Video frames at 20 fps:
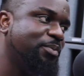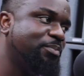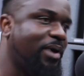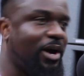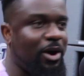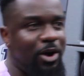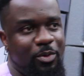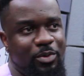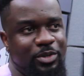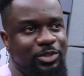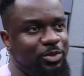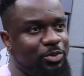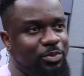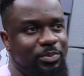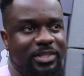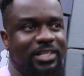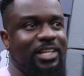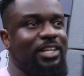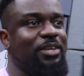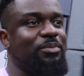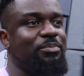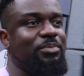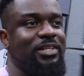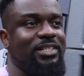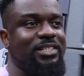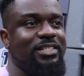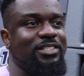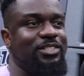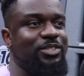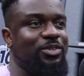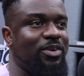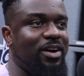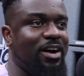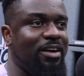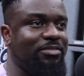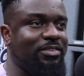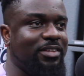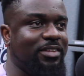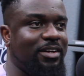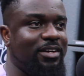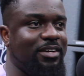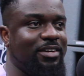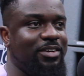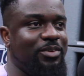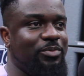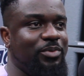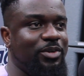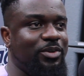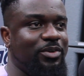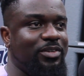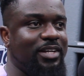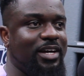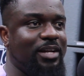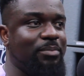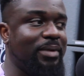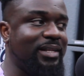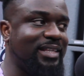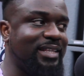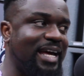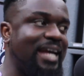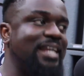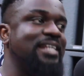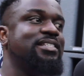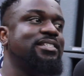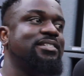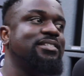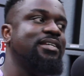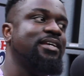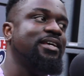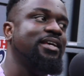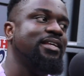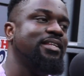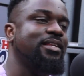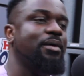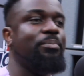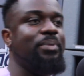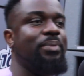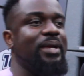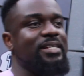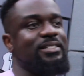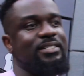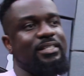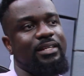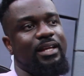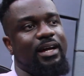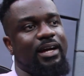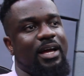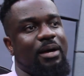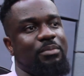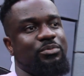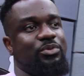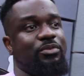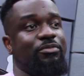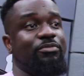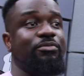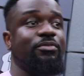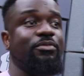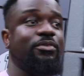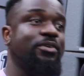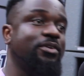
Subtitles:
But always you will be taking pictures, after when you're done. But that is the blessing that comes with,